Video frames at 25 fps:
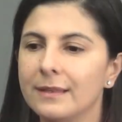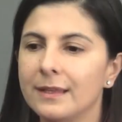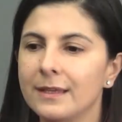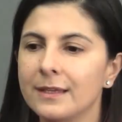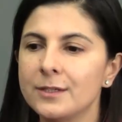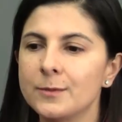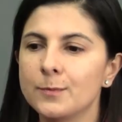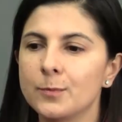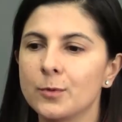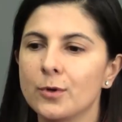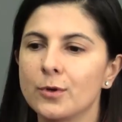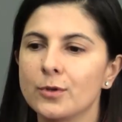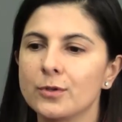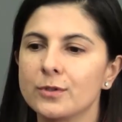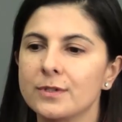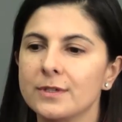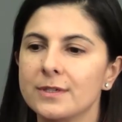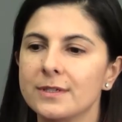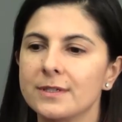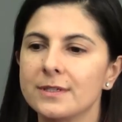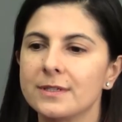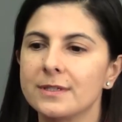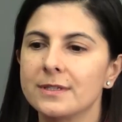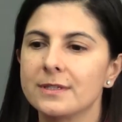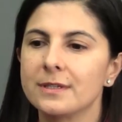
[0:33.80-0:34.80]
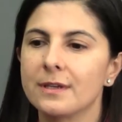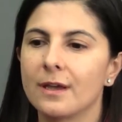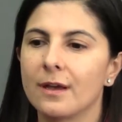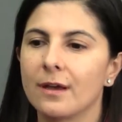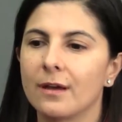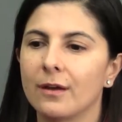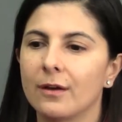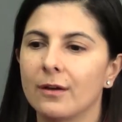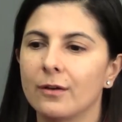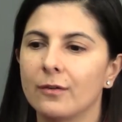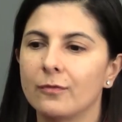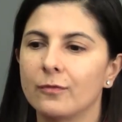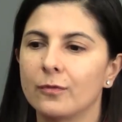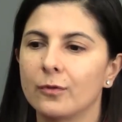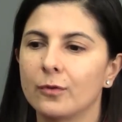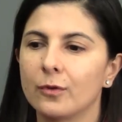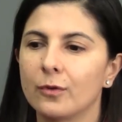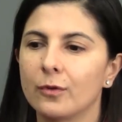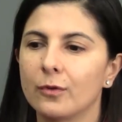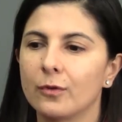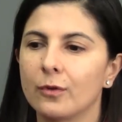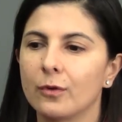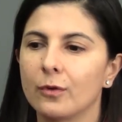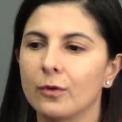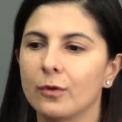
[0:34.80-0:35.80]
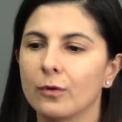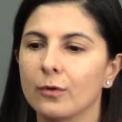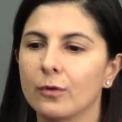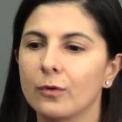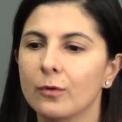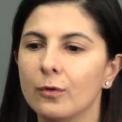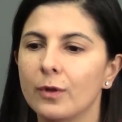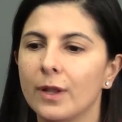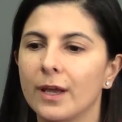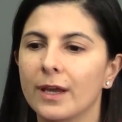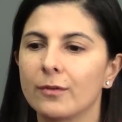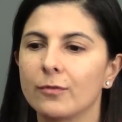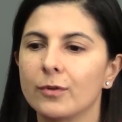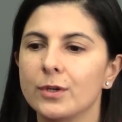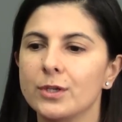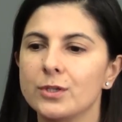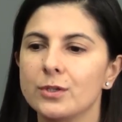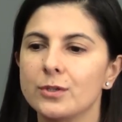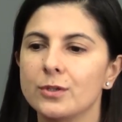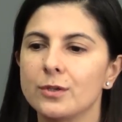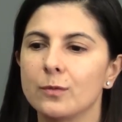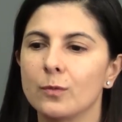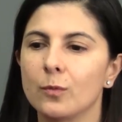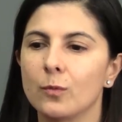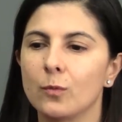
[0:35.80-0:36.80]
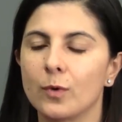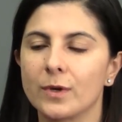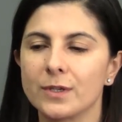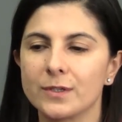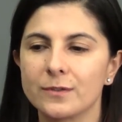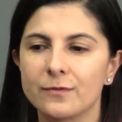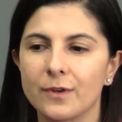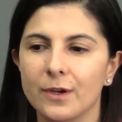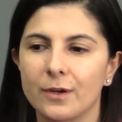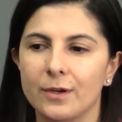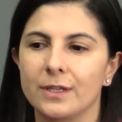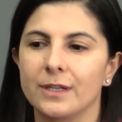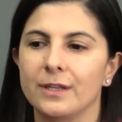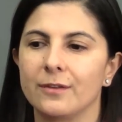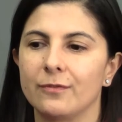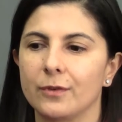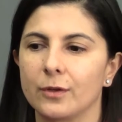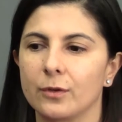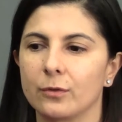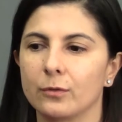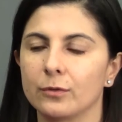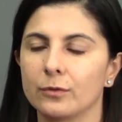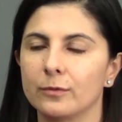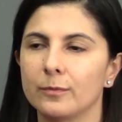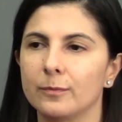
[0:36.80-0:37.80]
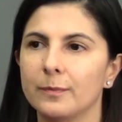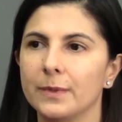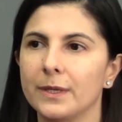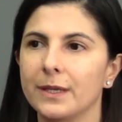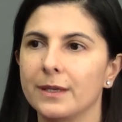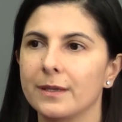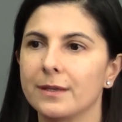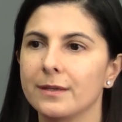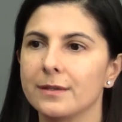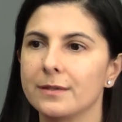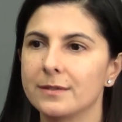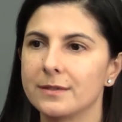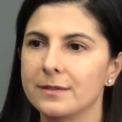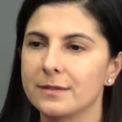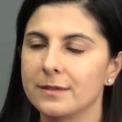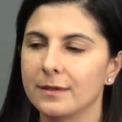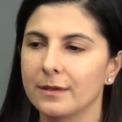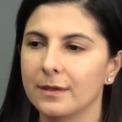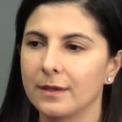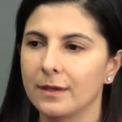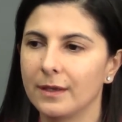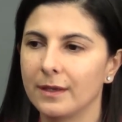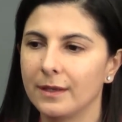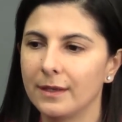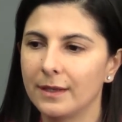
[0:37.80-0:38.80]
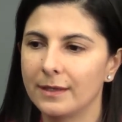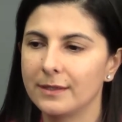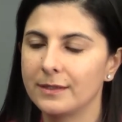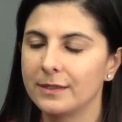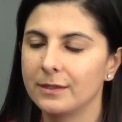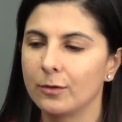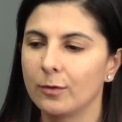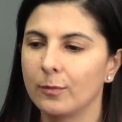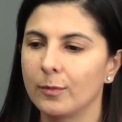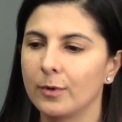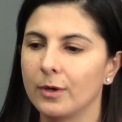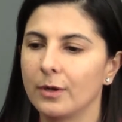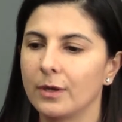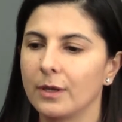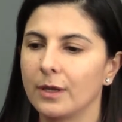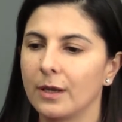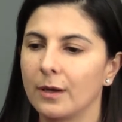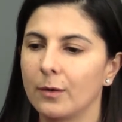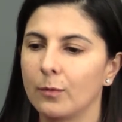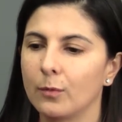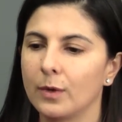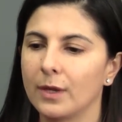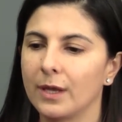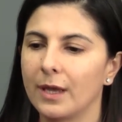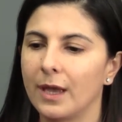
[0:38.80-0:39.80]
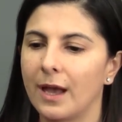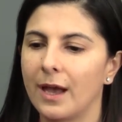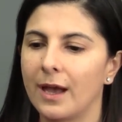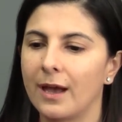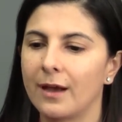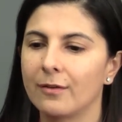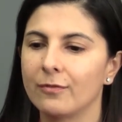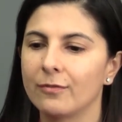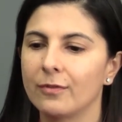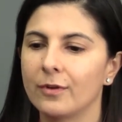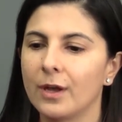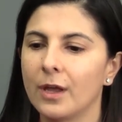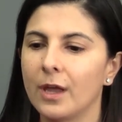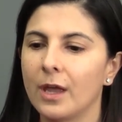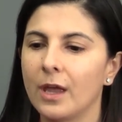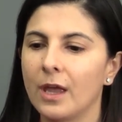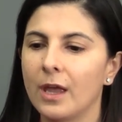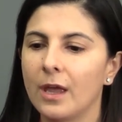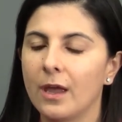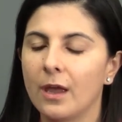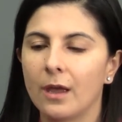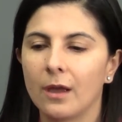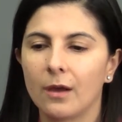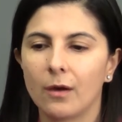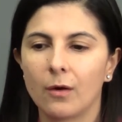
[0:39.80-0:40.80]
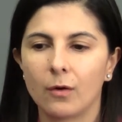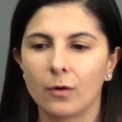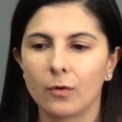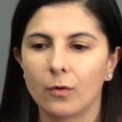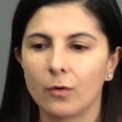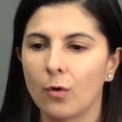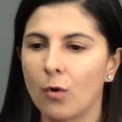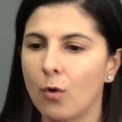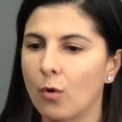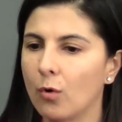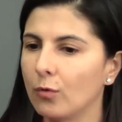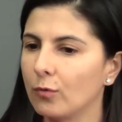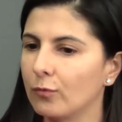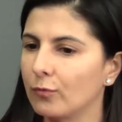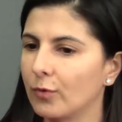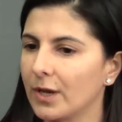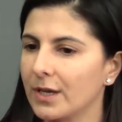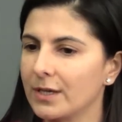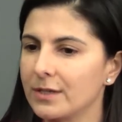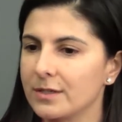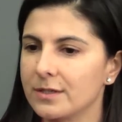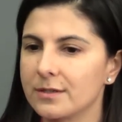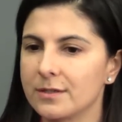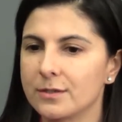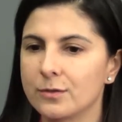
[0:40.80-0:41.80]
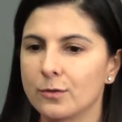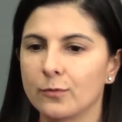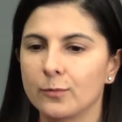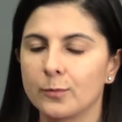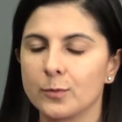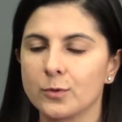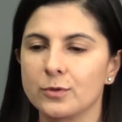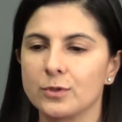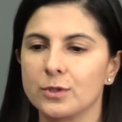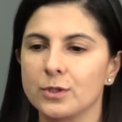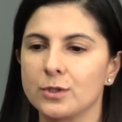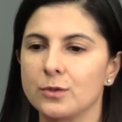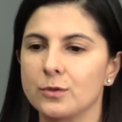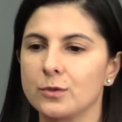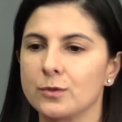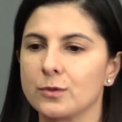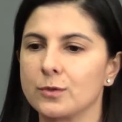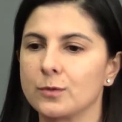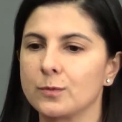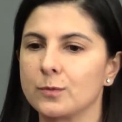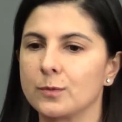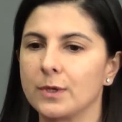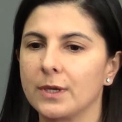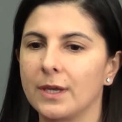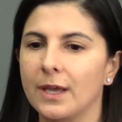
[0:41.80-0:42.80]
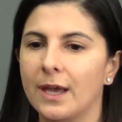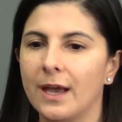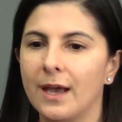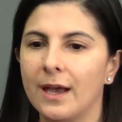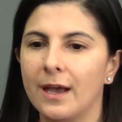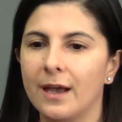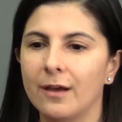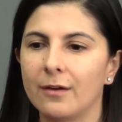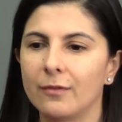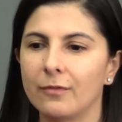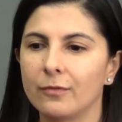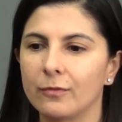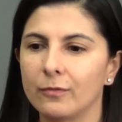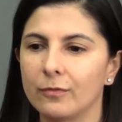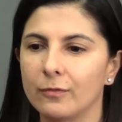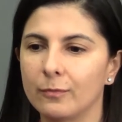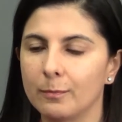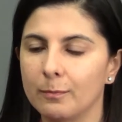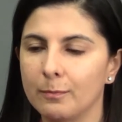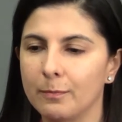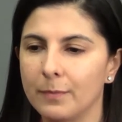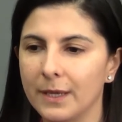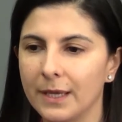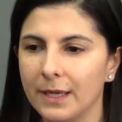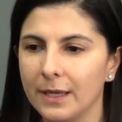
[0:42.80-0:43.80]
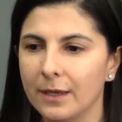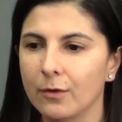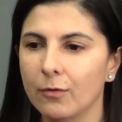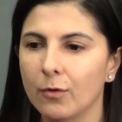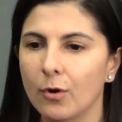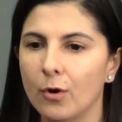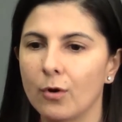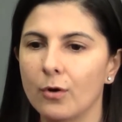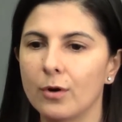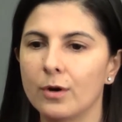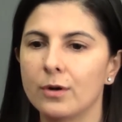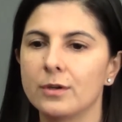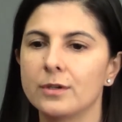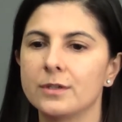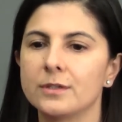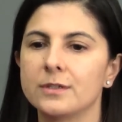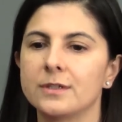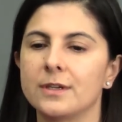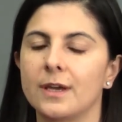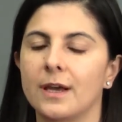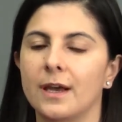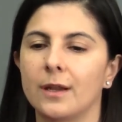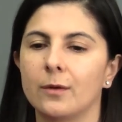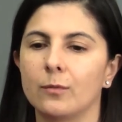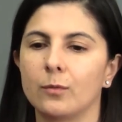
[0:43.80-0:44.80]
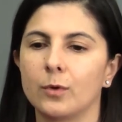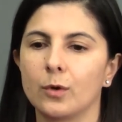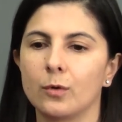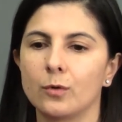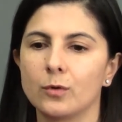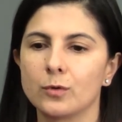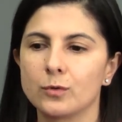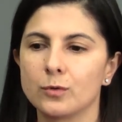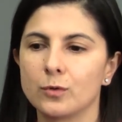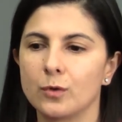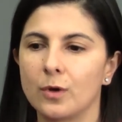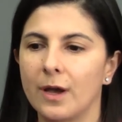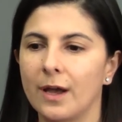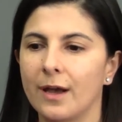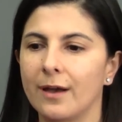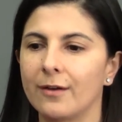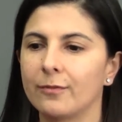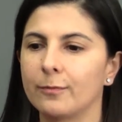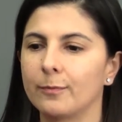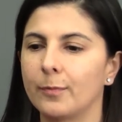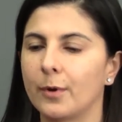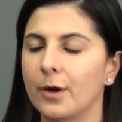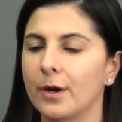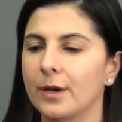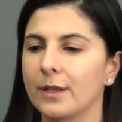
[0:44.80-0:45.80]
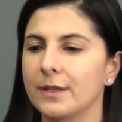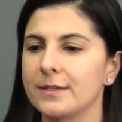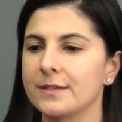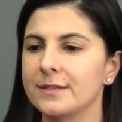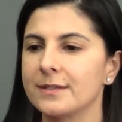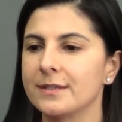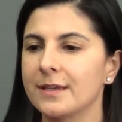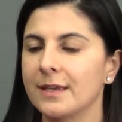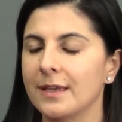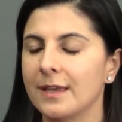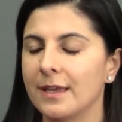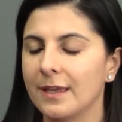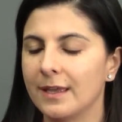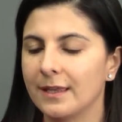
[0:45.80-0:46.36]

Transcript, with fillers: This process uh, for the Grulac region was very difficult because in Latin America we have all ranges of positions. We have big growers and we also have parties